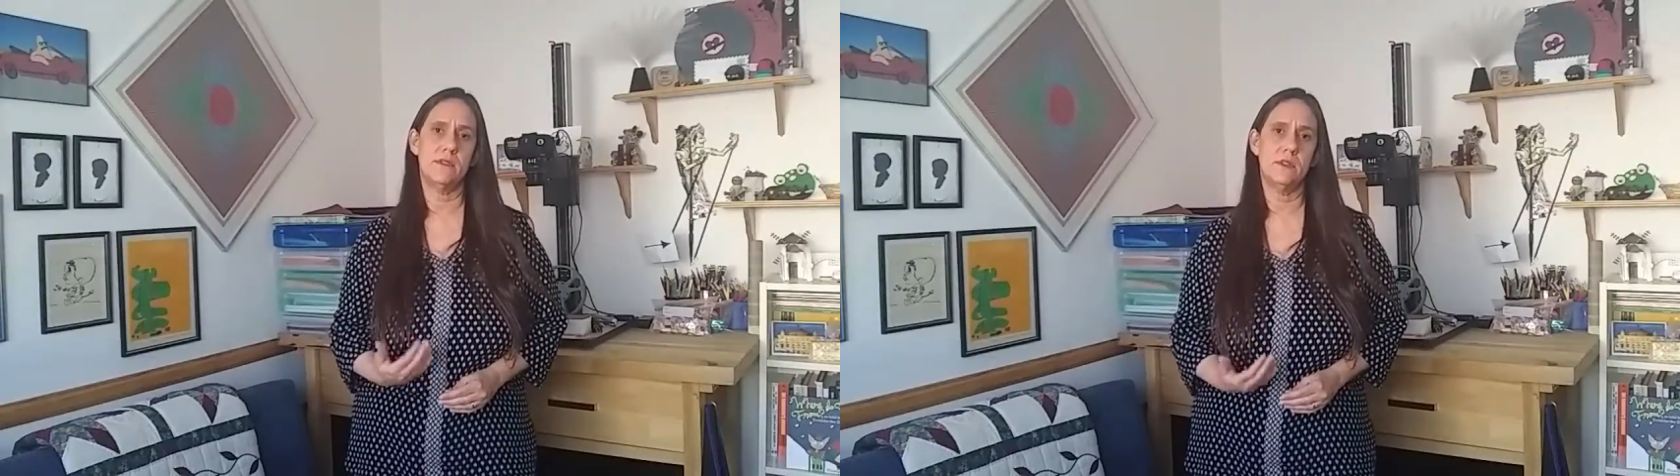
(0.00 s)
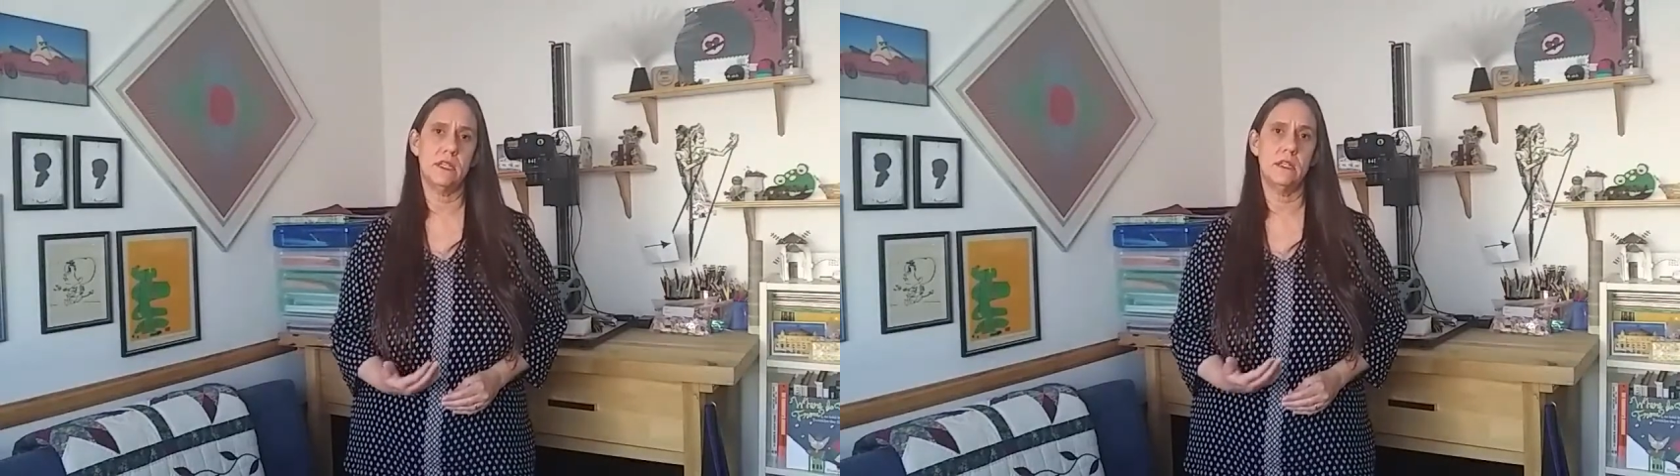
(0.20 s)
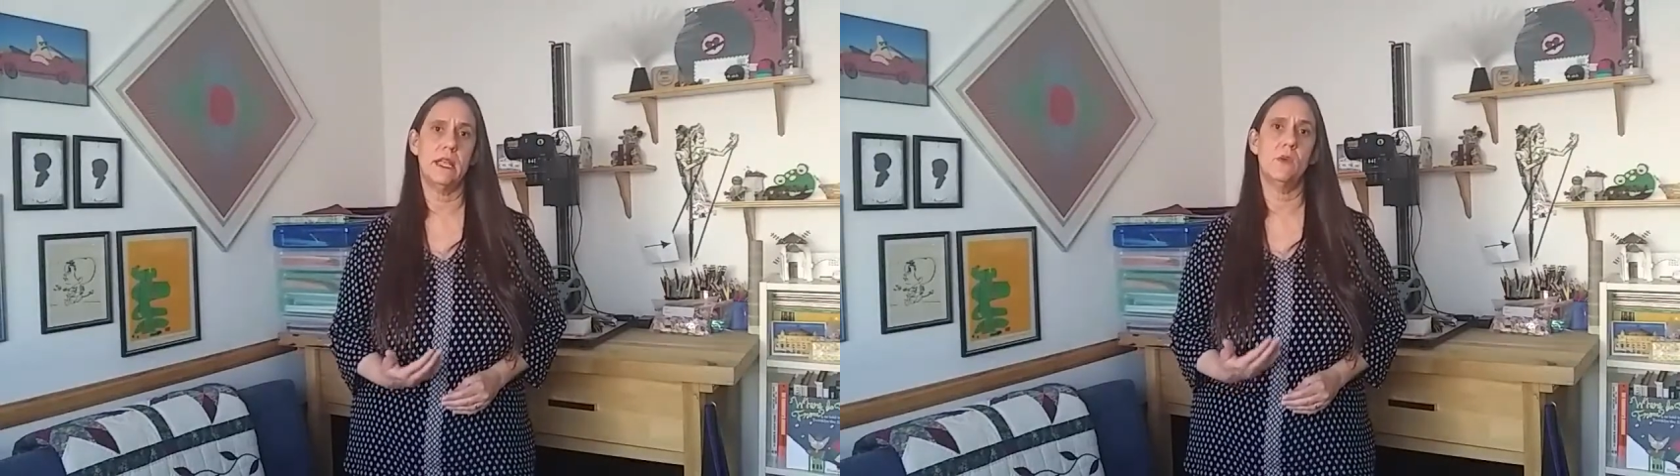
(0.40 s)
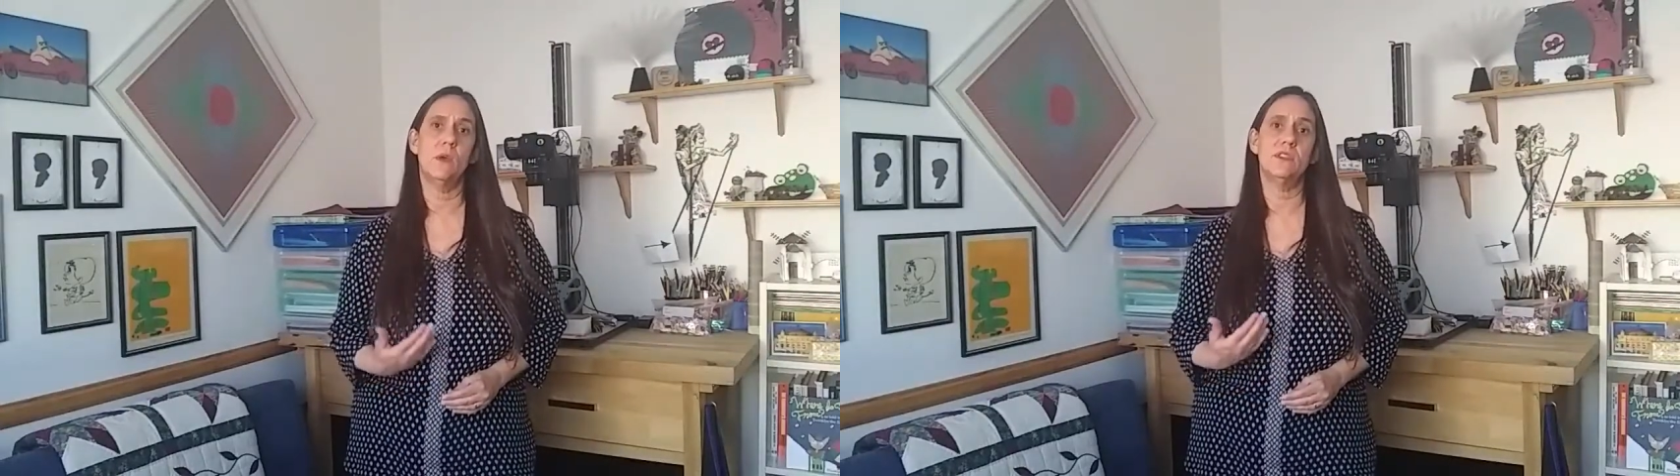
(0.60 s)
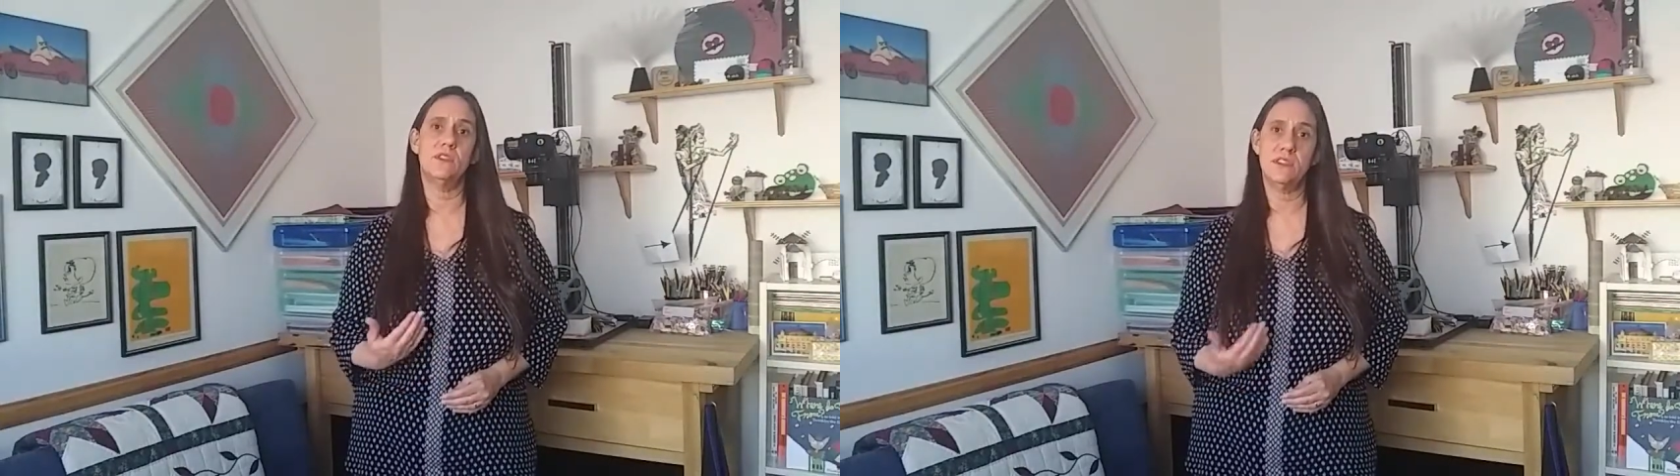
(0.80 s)
of dealing
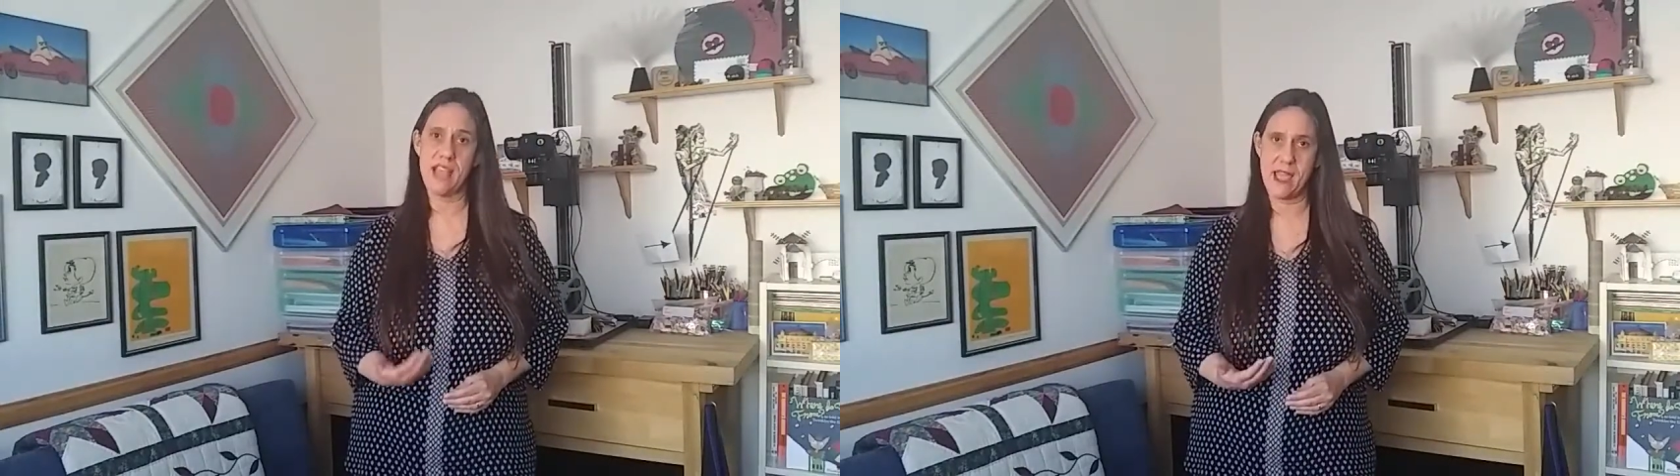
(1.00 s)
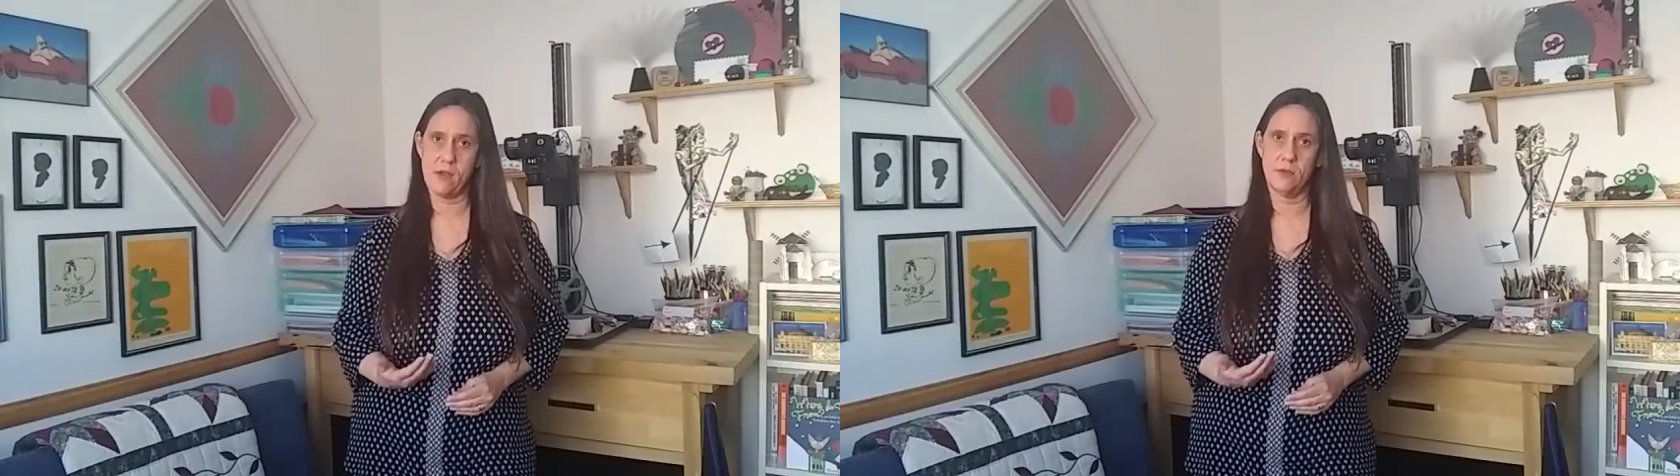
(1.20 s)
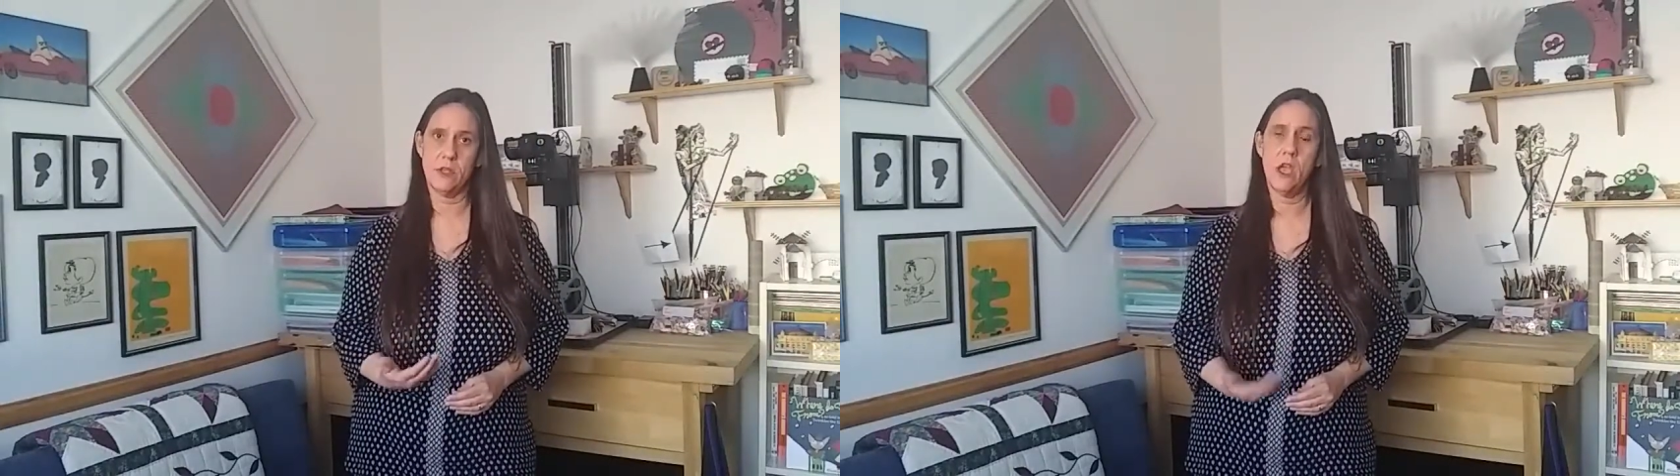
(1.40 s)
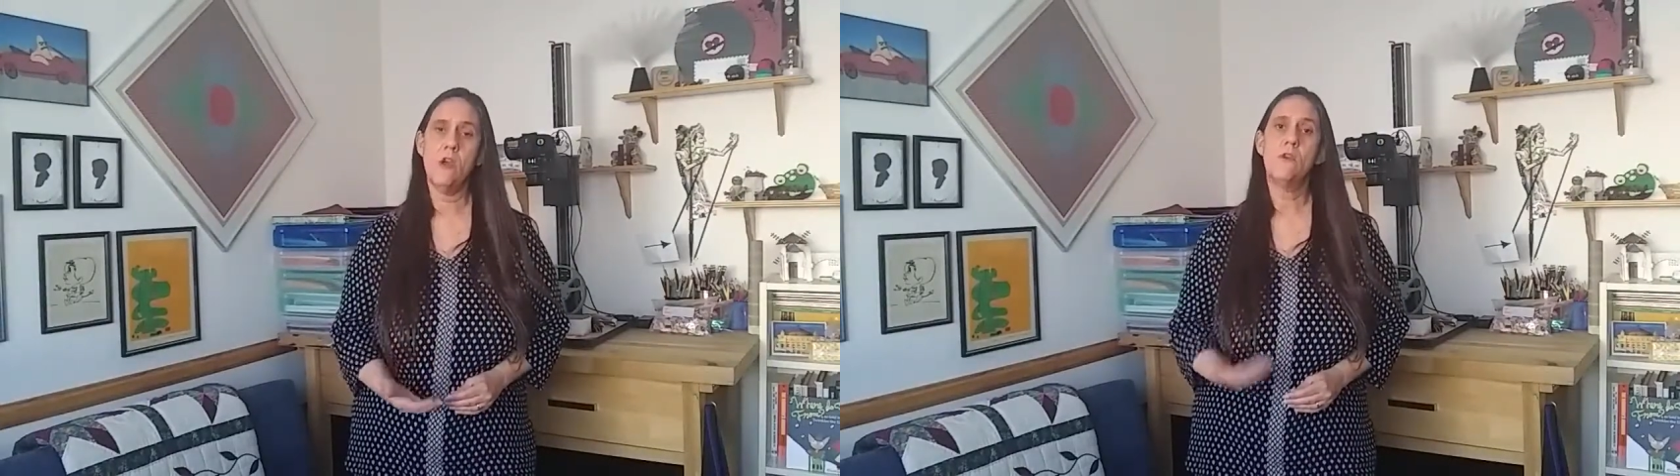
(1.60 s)
with sound